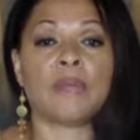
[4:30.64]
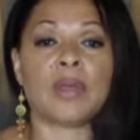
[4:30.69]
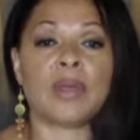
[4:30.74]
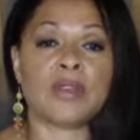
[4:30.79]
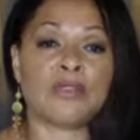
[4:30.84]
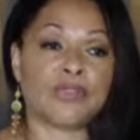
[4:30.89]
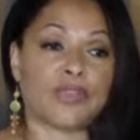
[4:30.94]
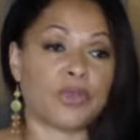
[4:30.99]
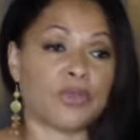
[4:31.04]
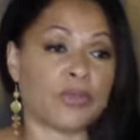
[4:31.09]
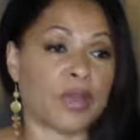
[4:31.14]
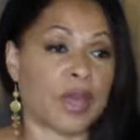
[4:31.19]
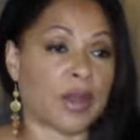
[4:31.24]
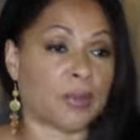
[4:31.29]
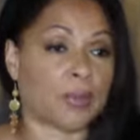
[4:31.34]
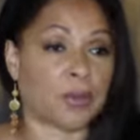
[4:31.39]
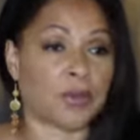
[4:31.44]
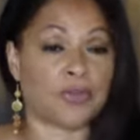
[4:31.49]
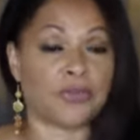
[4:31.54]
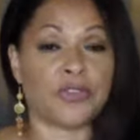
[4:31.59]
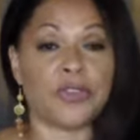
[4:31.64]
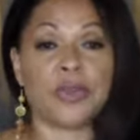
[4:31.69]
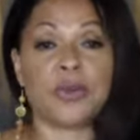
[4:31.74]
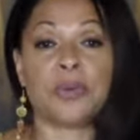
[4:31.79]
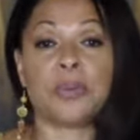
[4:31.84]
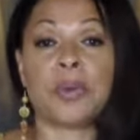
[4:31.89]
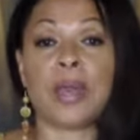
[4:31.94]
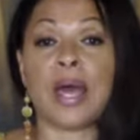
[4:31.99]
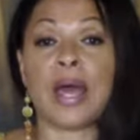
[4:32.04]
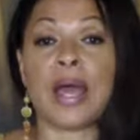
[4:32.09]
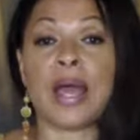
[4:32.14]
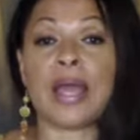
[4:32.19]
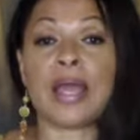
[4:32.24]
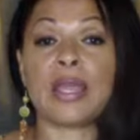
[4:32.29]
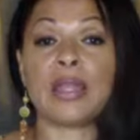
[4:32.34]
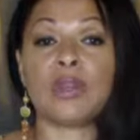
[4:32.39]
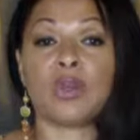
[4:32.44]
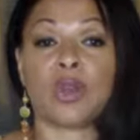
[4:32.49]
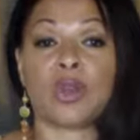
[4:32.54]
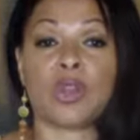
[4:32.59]
if you've got a perfume
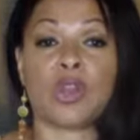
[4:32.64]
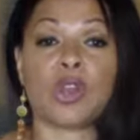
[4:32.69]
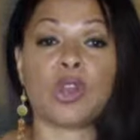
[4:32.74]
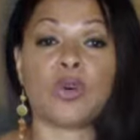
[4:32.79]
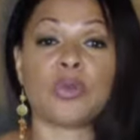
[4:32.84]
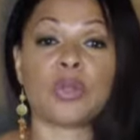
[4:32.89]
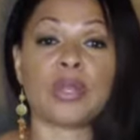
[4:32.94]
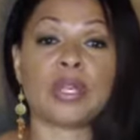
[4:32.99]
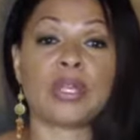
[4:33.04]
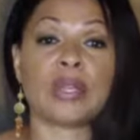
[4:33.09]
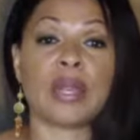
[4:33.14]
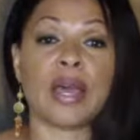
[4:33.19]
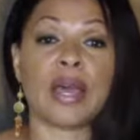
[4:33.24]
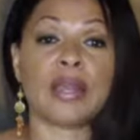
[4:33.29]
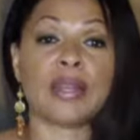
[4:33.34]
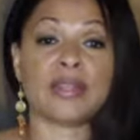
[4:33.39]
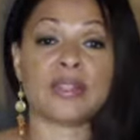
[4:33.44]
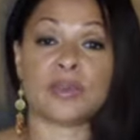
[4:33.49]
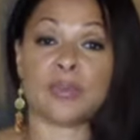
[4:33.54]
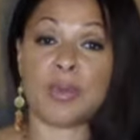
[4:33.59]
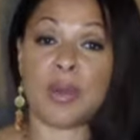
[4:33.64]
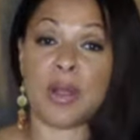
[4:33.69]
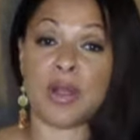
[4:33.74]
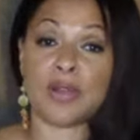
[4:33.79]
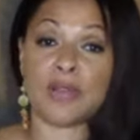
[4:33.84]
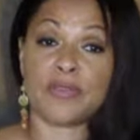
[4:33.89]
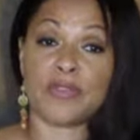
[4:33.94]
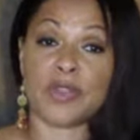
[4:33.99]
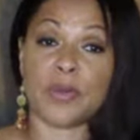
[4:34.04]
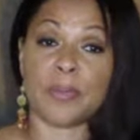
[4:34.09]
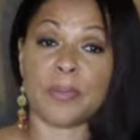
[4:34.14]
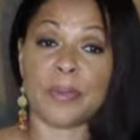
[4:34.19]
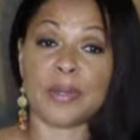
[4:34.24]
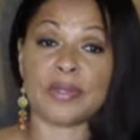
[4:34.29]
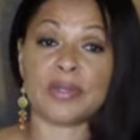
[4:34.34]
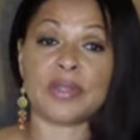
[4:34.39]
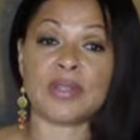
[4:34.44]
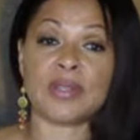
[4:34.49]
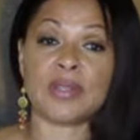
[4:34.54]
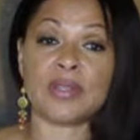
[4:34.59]
line or clothing line as a part of your
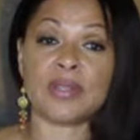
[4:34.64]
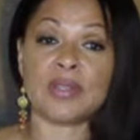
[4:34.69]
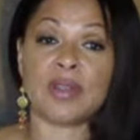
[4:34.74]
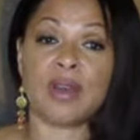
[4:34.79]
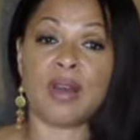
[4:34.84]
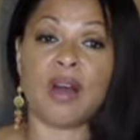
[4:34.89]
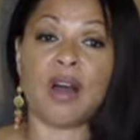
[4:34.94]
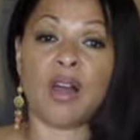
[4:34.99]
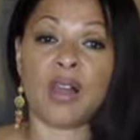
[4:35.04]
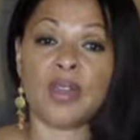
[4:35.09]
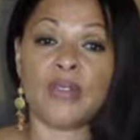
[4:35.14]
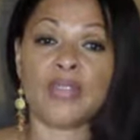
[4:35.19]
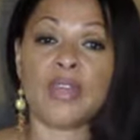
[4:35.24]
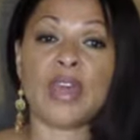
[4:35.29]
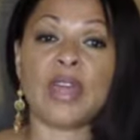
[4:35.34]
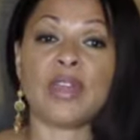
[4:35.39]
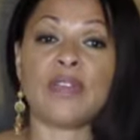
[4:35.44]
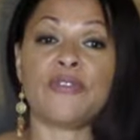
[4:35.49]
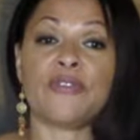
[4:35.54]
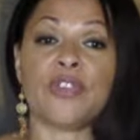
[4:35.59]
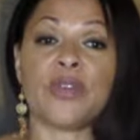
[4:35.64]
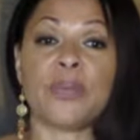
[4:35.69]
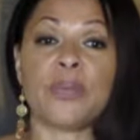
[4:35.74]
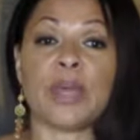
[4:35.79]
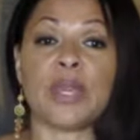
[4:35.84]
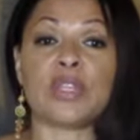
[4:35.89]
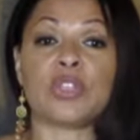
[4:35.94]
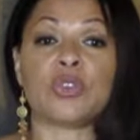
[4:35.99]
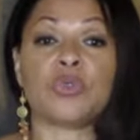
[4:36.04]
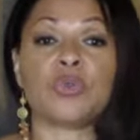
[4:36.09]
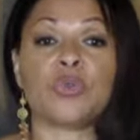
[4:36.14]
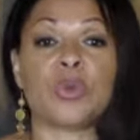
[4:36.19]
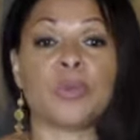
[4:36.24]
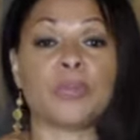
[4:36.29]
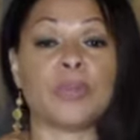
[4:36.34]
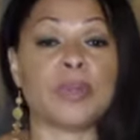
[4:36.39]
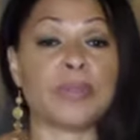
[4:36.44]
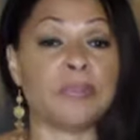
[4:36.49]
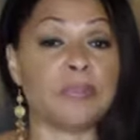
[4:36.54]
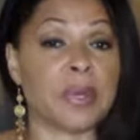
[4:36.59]
business, all of that information
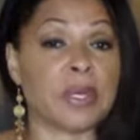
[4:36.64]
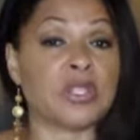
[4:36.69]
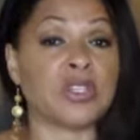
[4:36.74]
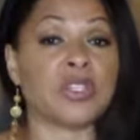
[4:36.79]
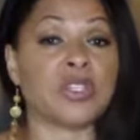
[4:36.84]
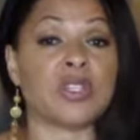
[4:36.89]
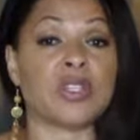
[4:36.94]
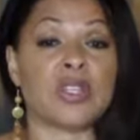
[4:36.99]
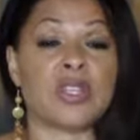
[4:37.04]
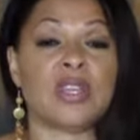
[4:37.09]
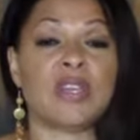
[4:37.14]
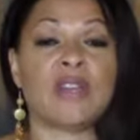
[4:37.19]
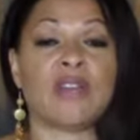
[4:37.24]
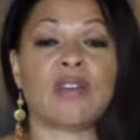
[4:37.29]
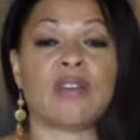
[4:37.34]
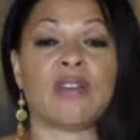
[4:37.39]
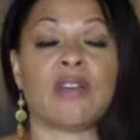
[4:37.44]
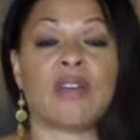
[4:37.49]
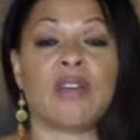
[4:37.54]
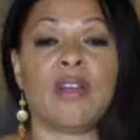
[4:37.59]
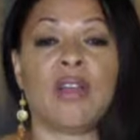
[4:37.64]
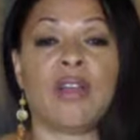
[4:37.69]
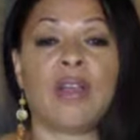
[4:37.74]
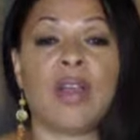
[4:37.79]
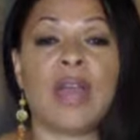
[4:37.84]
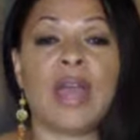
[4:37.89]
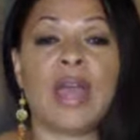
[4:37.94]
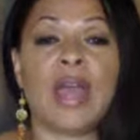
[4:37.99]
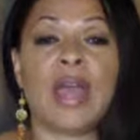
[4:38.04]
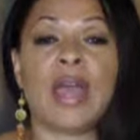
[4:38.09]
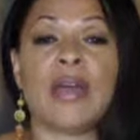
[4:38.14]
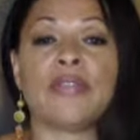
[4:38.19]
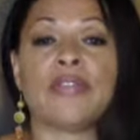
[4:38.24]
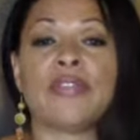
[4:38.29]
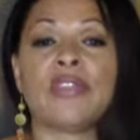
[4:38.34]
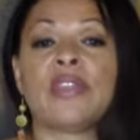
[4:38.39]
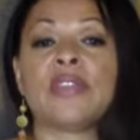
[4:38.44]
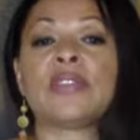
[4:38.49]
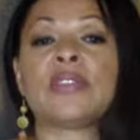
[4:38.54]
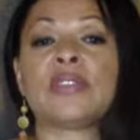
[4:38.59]
would be mentioned here.
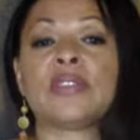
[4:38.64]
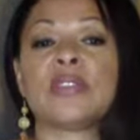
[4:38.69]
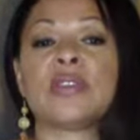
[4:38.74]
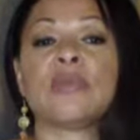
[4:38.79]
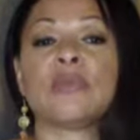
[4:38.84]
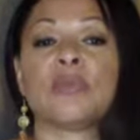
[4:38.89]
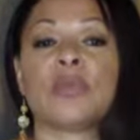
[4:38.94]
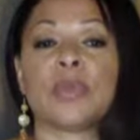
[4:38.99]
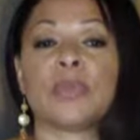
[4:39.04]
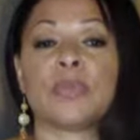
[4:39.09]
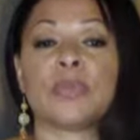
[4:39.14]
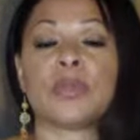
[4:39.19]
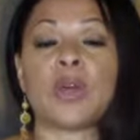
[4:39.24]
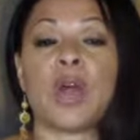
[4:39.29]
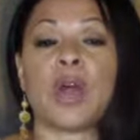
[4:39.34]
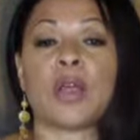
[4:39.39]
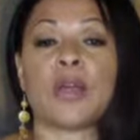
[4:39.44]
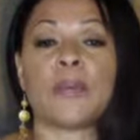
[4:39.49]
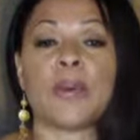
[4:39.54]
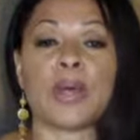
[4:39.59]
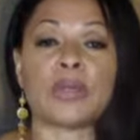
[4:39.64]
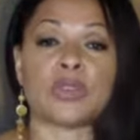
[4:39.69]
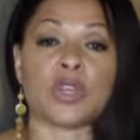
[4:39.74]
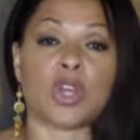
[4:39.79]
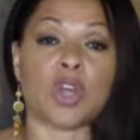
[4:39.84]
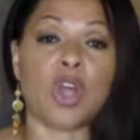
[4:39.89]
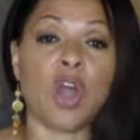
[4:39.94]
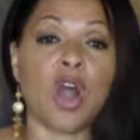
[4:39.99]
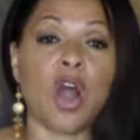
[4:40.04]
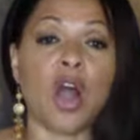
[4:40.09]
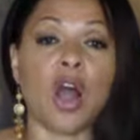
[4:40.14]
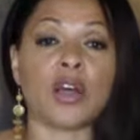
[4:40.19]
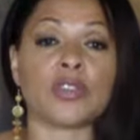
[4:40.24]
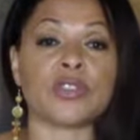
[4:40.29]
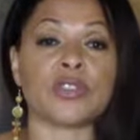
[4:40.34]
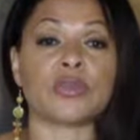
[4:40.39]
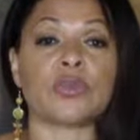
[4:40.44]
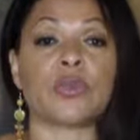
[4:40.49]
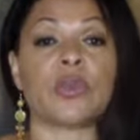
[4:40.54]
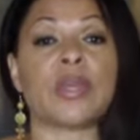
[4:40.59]
And this would talk about the
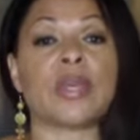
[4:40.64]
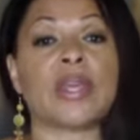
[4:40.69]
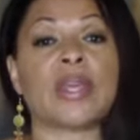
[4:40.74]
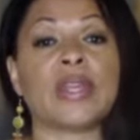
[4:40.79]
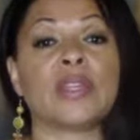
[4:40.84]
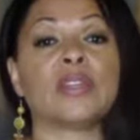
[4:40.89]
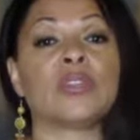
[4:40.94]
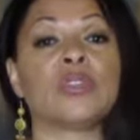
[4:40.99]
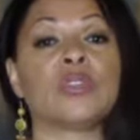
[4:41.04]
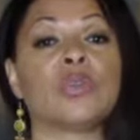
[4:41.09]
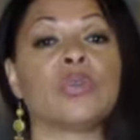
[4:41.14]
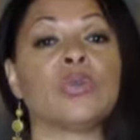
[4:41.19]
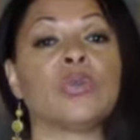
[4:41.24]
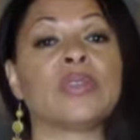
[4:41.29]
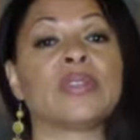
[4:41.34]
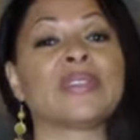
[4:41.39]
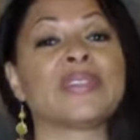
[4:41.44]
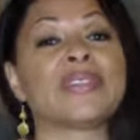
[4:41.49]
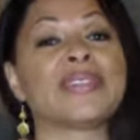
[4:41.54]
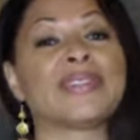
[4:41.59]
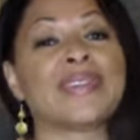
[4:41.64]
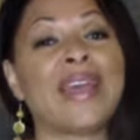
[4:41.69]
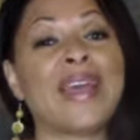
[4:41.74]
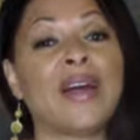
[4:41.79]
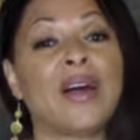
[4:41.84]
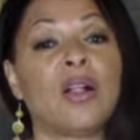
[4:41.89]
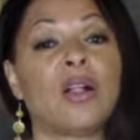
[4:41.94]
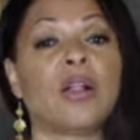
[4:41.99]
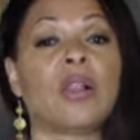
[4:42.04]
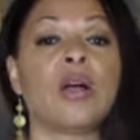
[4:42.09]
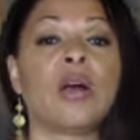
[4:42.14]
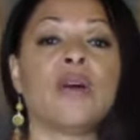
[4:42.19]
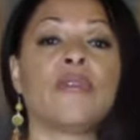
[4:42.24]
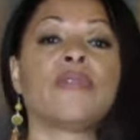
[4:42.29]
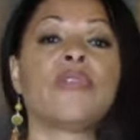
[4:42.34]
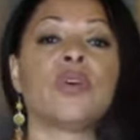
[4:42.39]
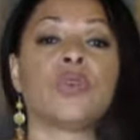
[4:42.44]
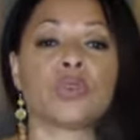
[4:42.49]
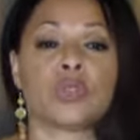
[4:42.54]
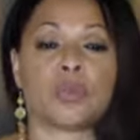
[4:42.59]
cost related to the sale
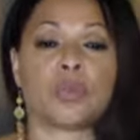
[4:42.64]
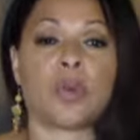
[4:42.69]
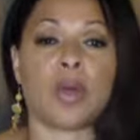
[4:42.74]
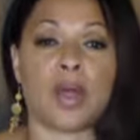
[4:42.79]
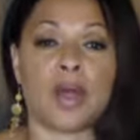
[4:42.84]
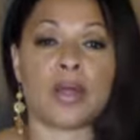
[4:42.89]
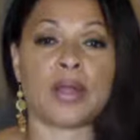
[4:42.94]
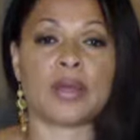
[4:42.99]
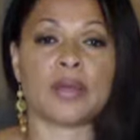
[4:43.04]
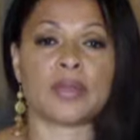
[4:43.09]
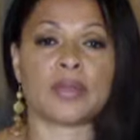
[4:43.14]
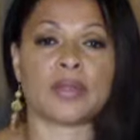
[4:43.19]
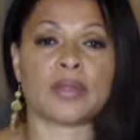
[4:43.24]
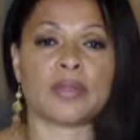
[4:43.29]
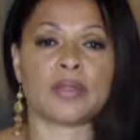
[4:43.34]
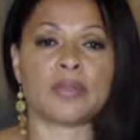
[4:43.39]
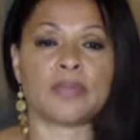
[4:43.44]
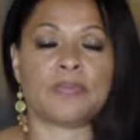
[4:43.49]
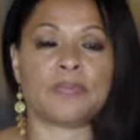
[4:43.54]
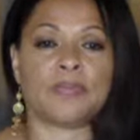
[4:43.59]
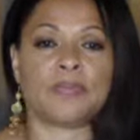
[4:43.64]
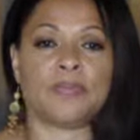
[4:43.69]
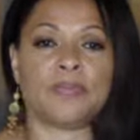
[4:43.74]
of those products.